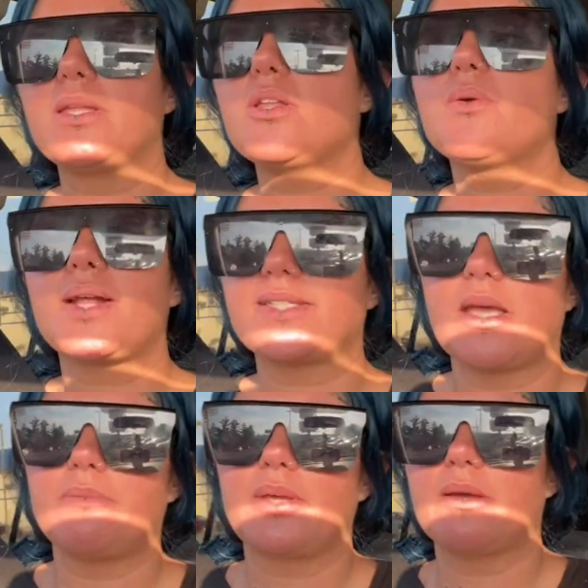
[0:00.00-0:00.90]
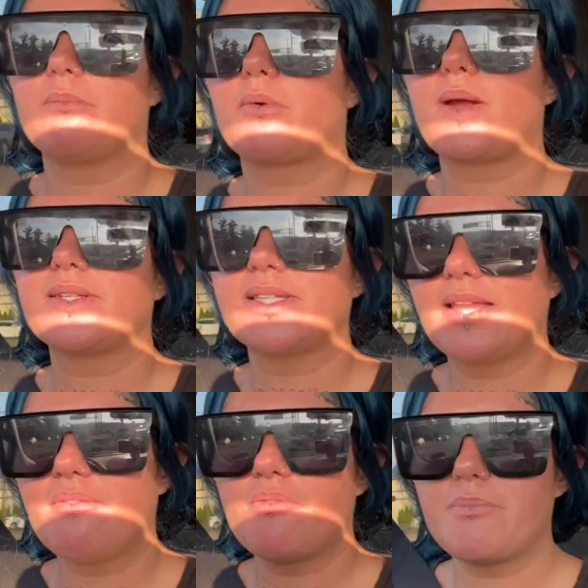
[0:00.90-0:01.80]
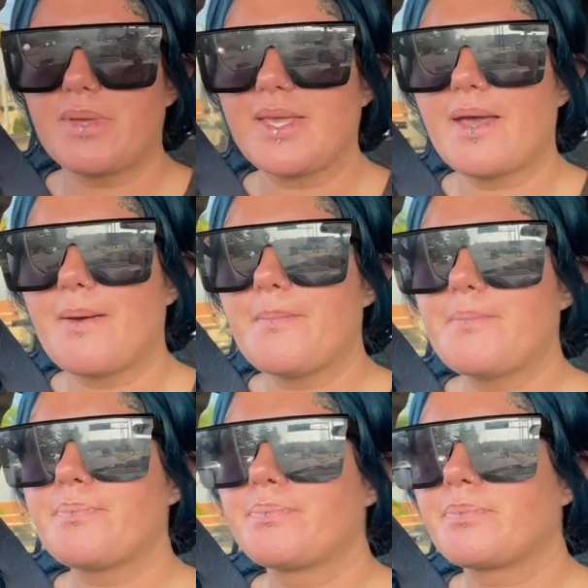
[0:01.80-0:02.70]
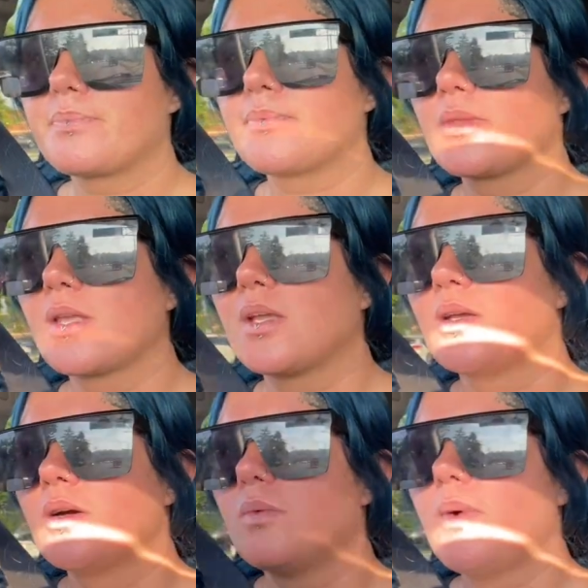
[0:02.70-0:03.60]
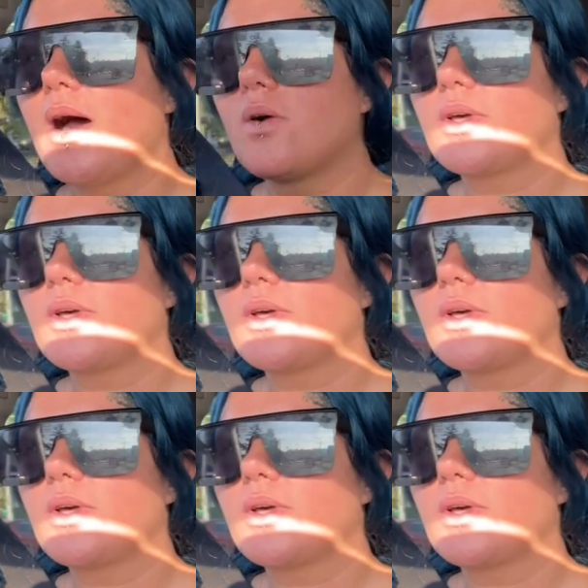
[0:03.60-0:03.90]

No, not 10 p.m. Around 11 p.m. Well,